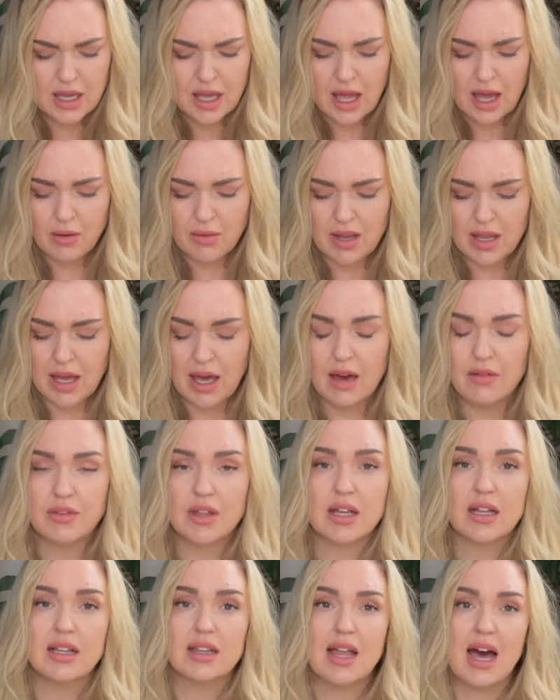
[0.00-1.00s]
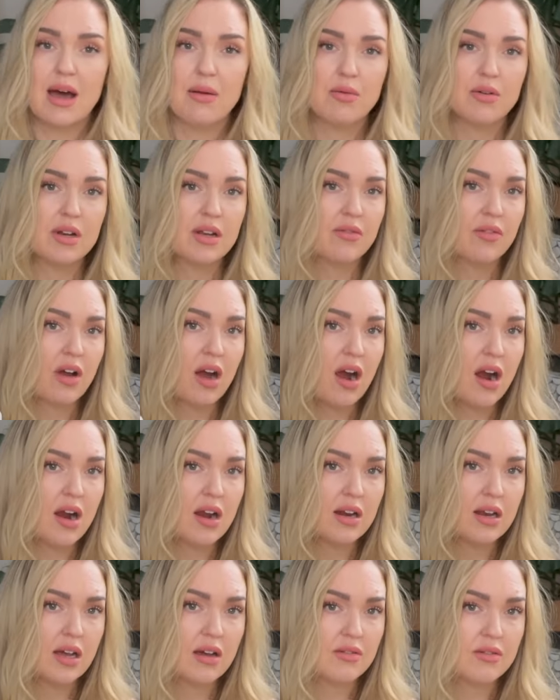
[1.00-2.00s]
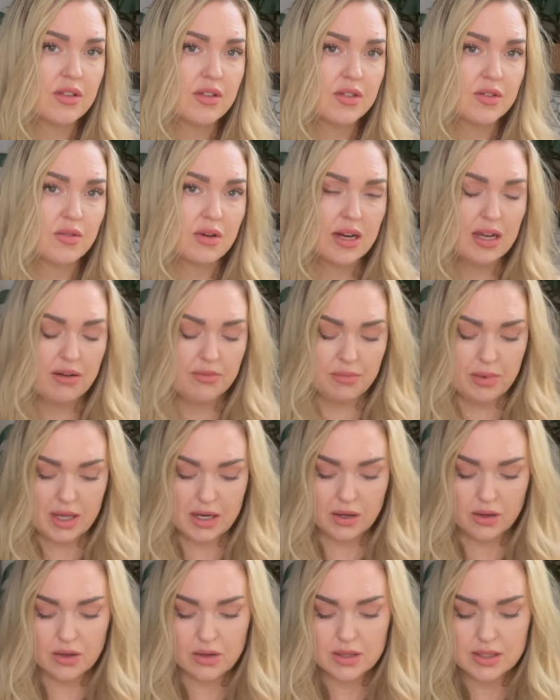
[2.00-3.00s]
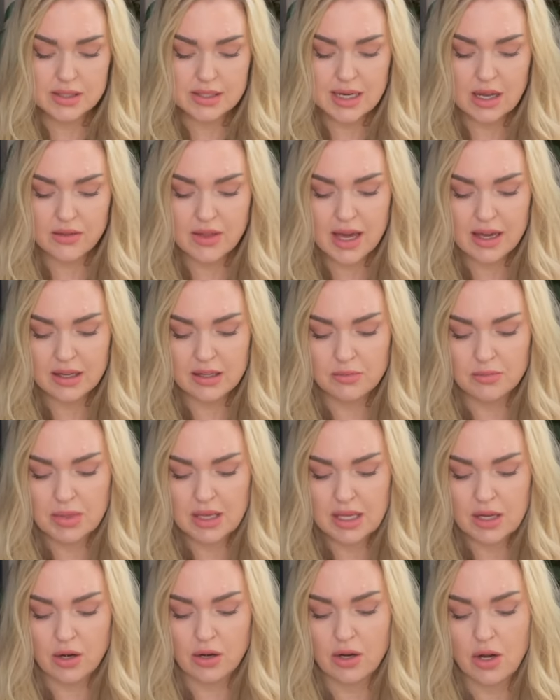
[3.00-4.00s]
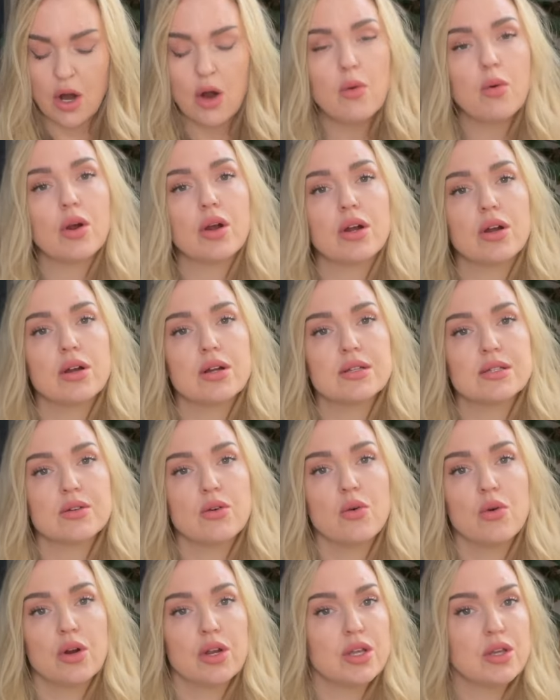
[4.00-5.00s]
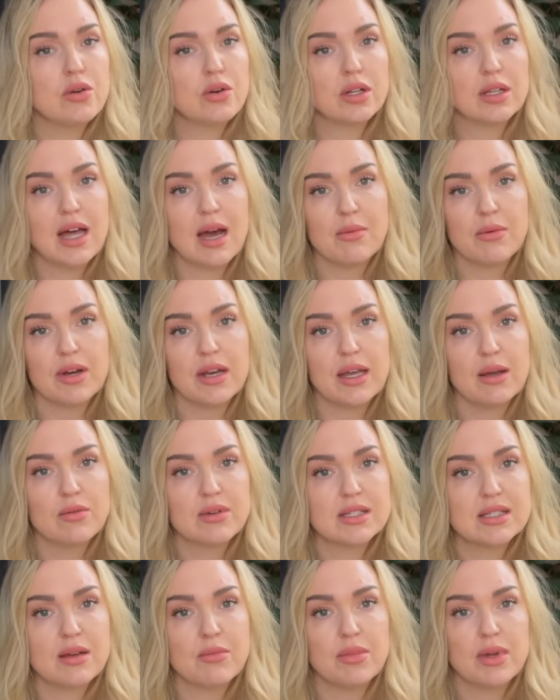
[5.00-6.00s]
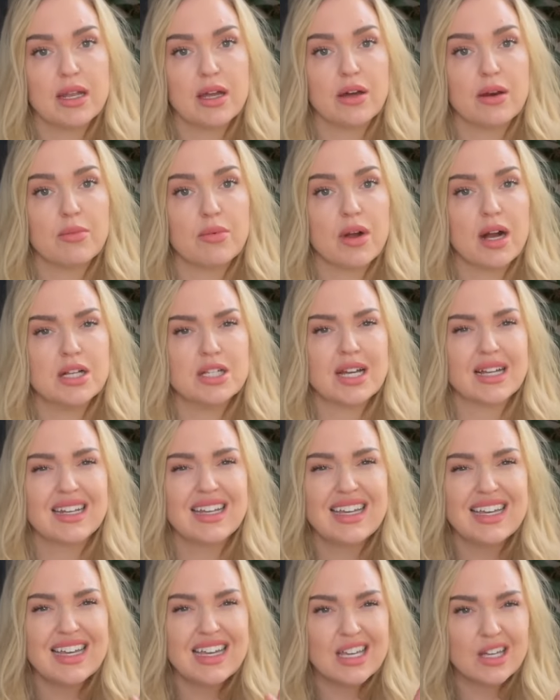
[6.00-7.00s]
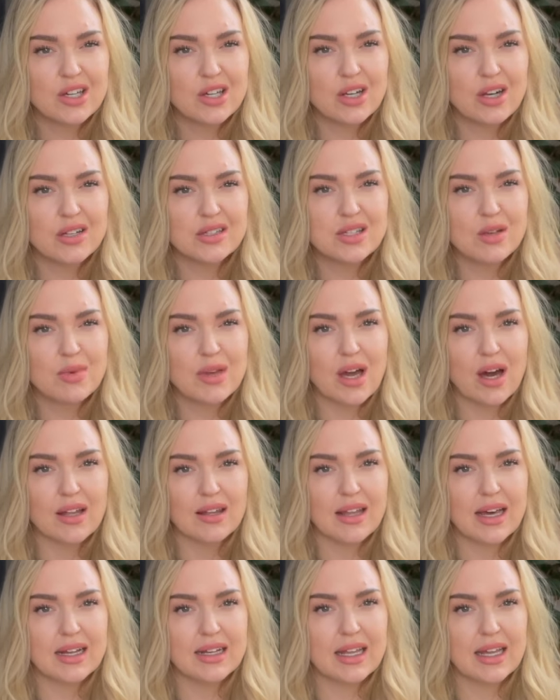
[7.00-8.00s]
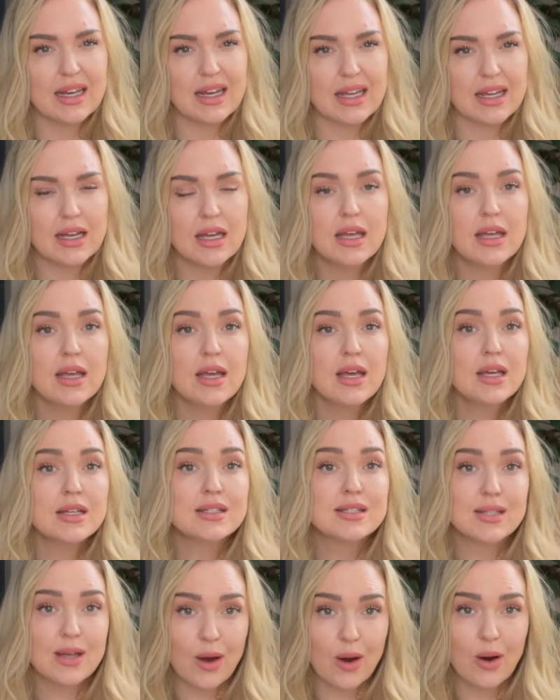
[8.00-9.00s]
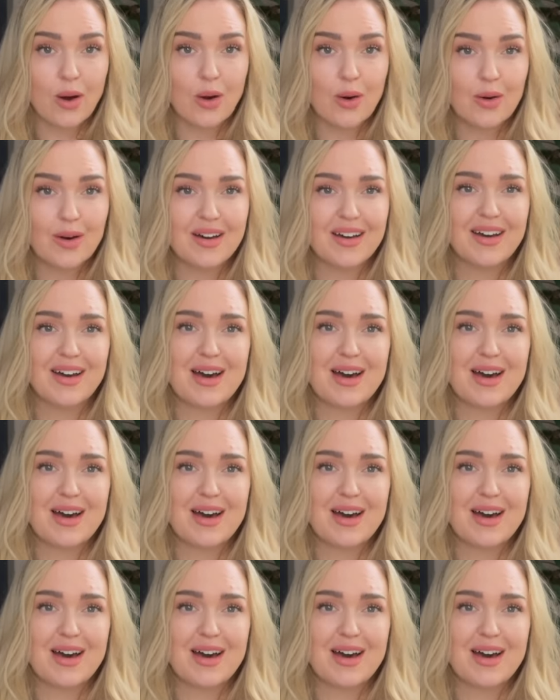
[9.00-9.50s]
And we have the Collaborative card of the Three of Pentacles. Now that could be your coworkers or you collaborating with somebody on a project. Could also be online dating. So